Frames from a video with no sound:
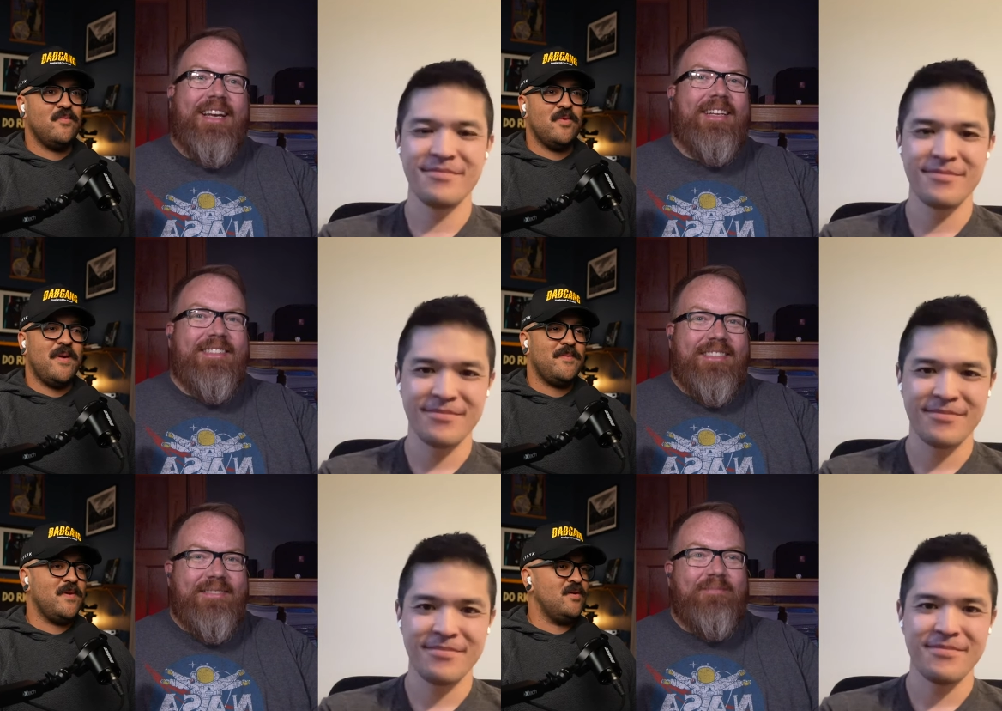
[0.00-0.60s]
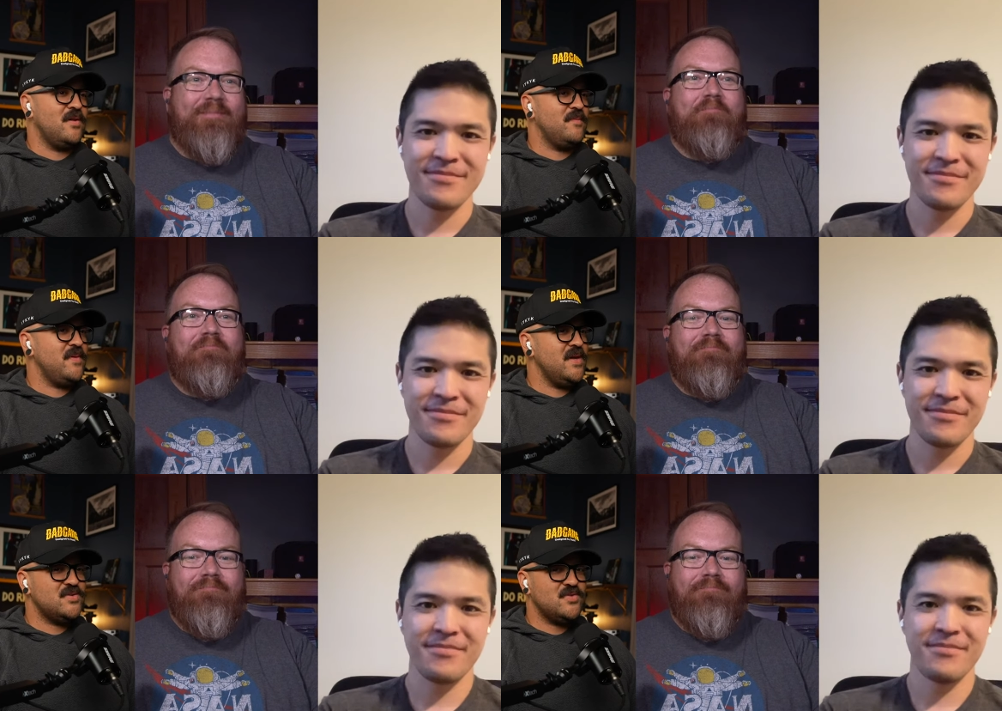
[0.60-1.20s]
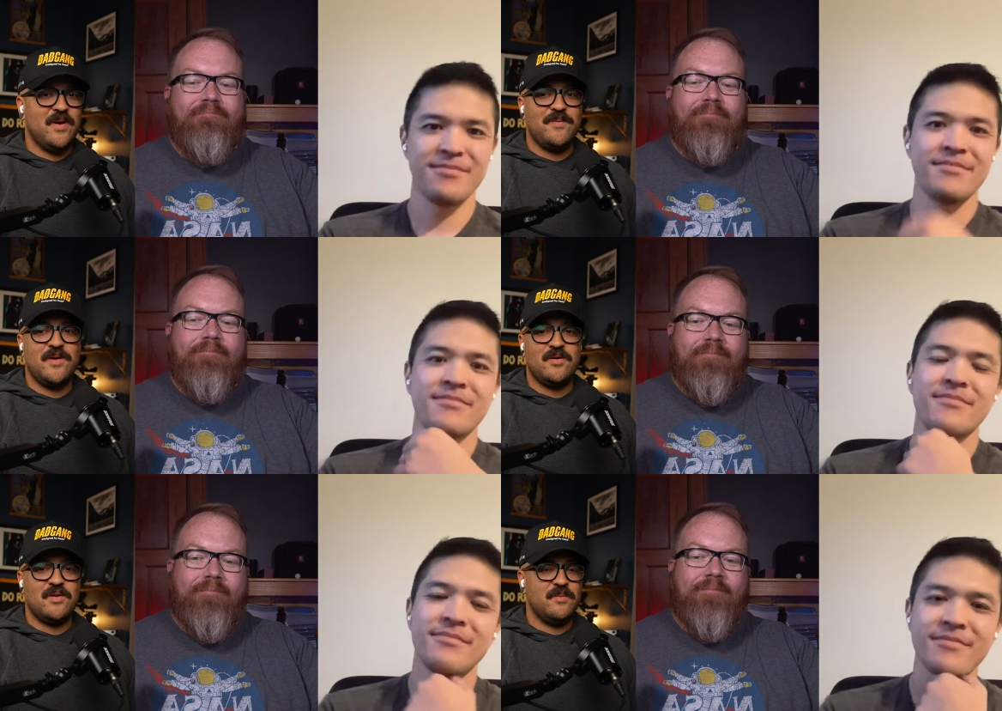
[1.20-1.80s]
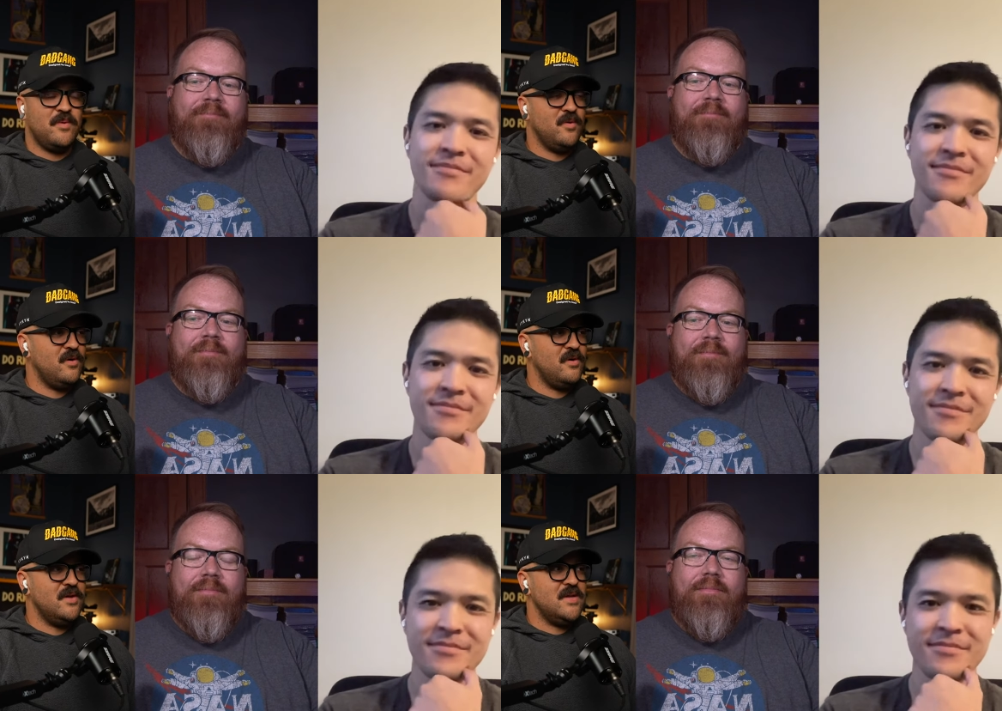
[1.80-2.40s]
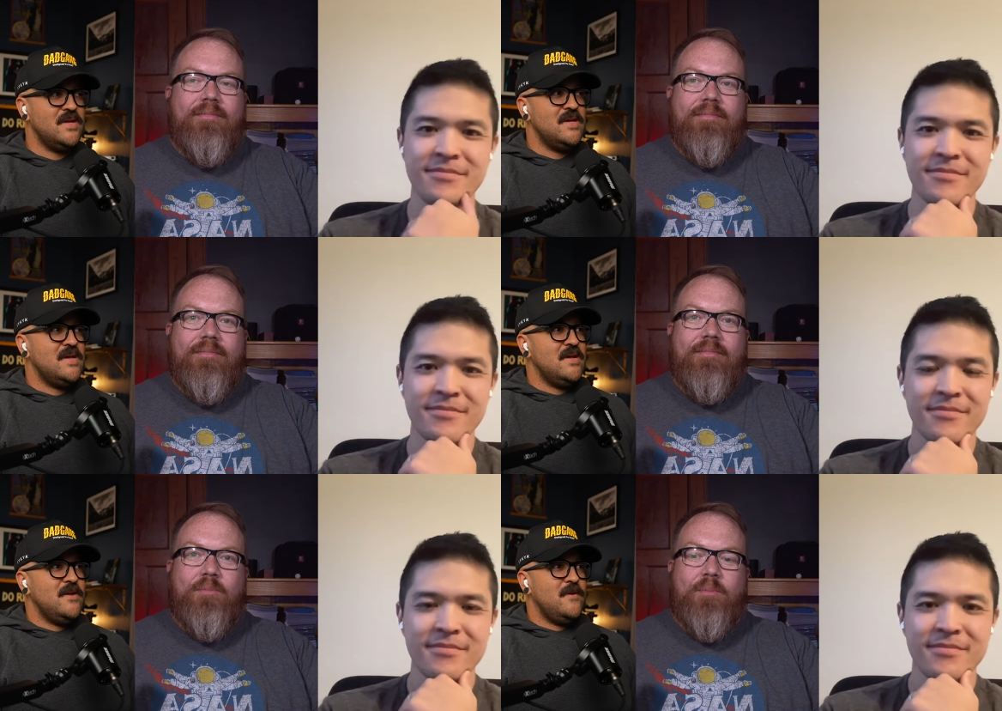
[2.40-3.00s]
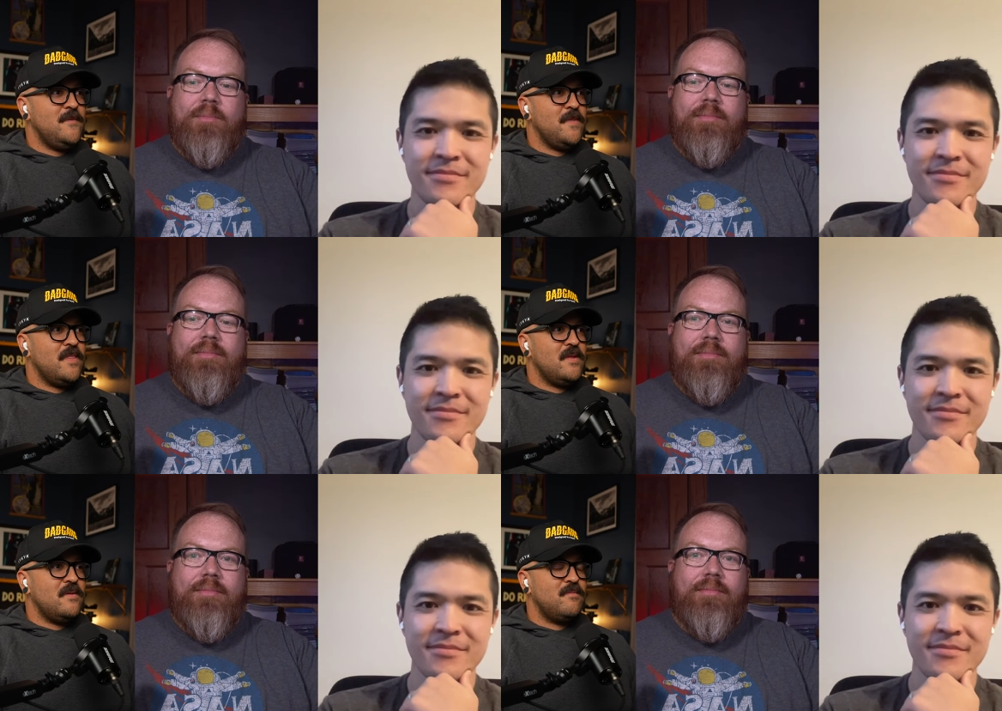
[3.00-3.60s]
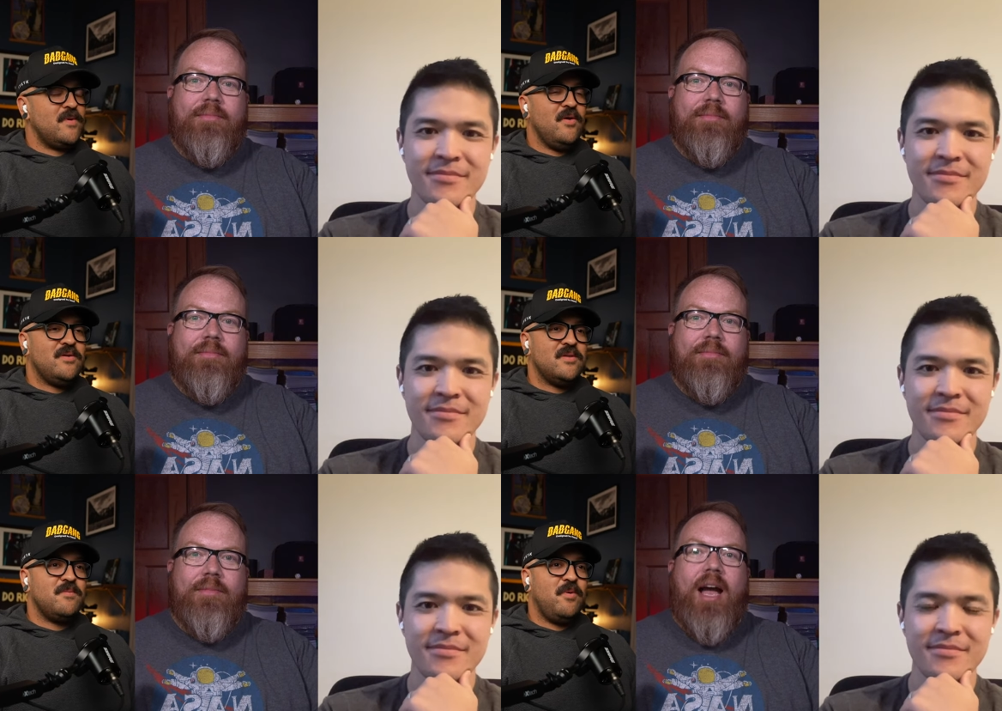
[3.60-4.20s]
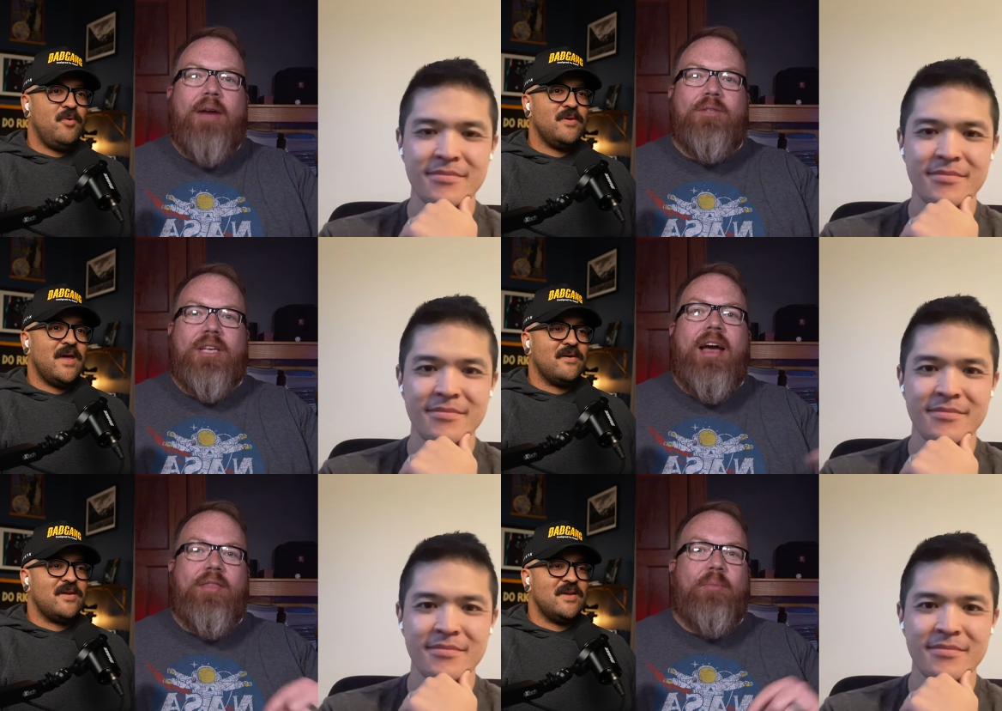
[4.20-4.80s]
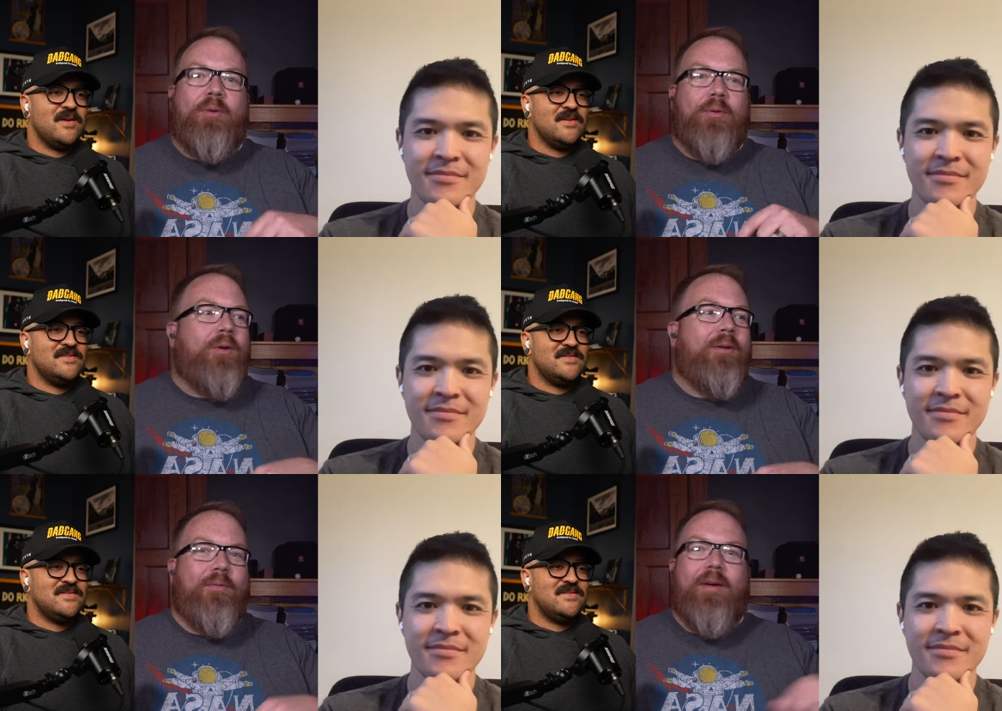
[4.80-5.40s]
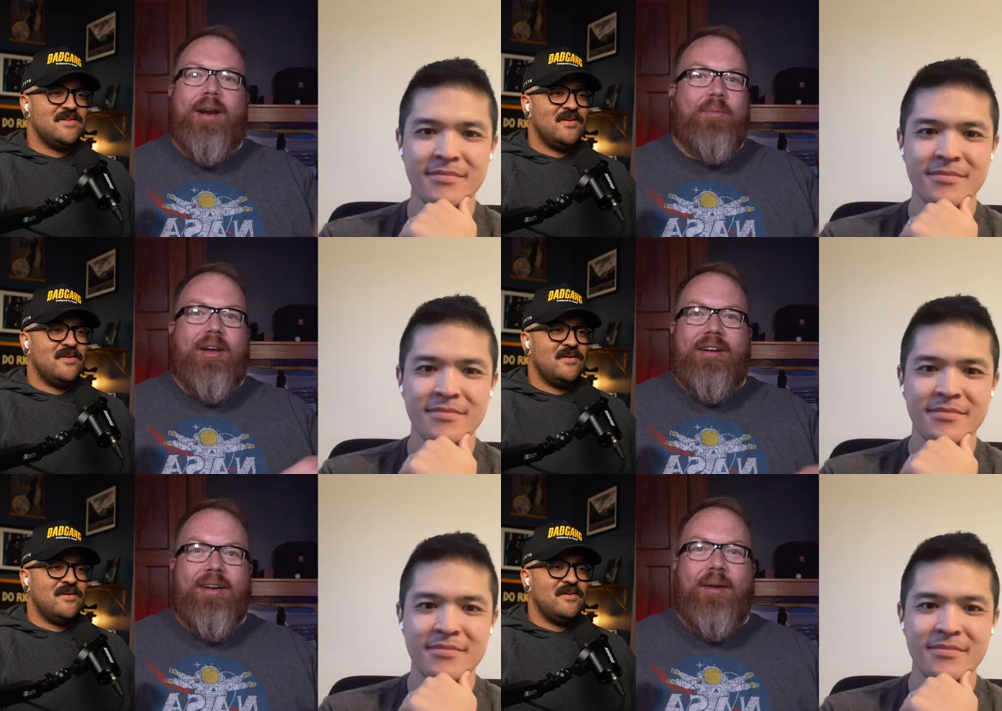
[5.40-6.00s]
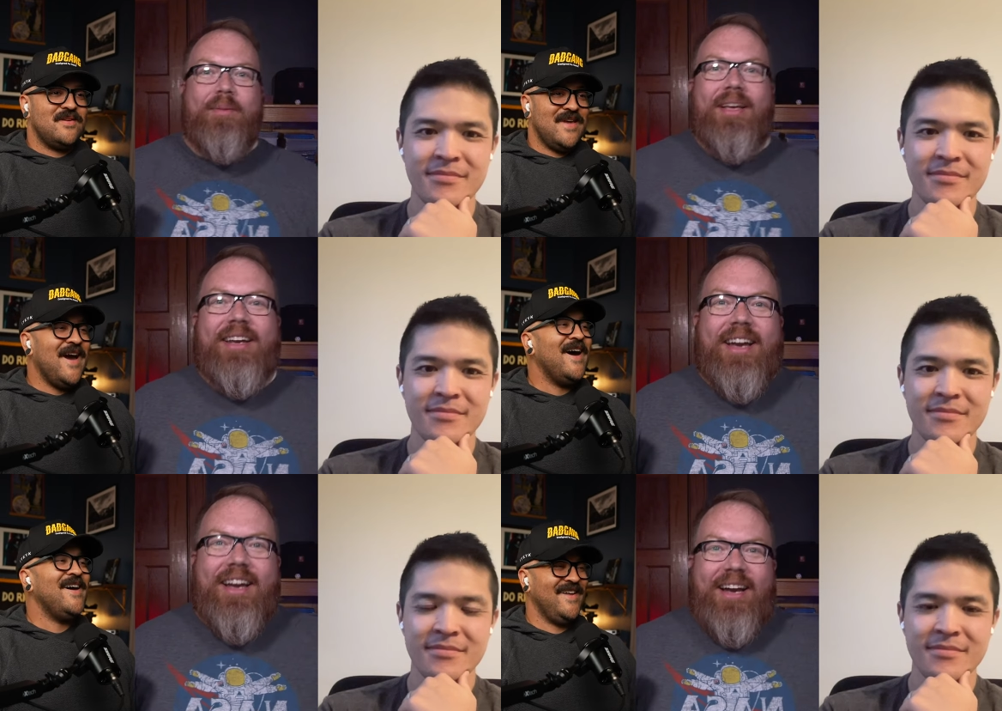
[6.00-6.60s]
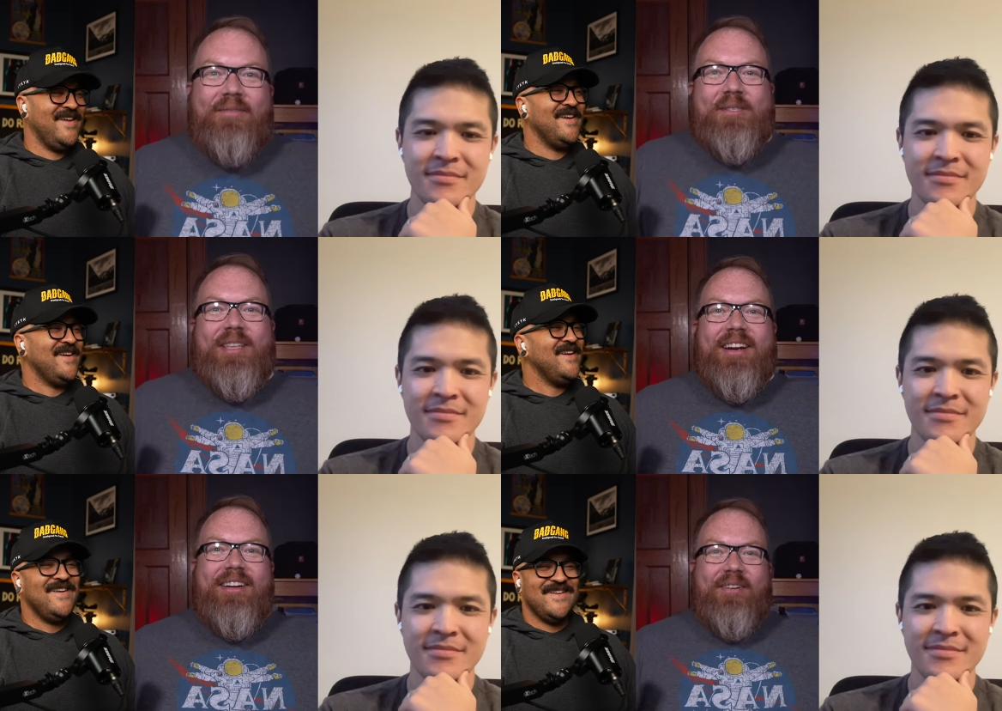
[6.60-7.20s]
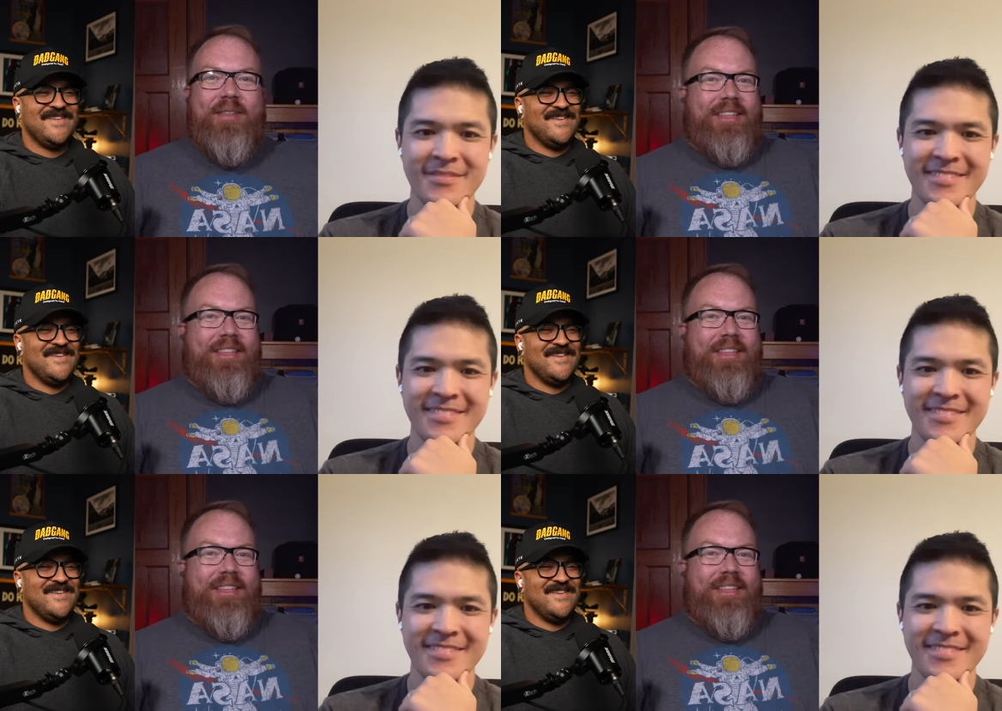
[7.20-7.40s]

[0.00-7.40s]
Speaker 1: We might be going to the beach. We might be going to the pool. Going to the pool without the pool kids when I brought it
Speaker 2: up. Like I, yeah. I was there going, this is a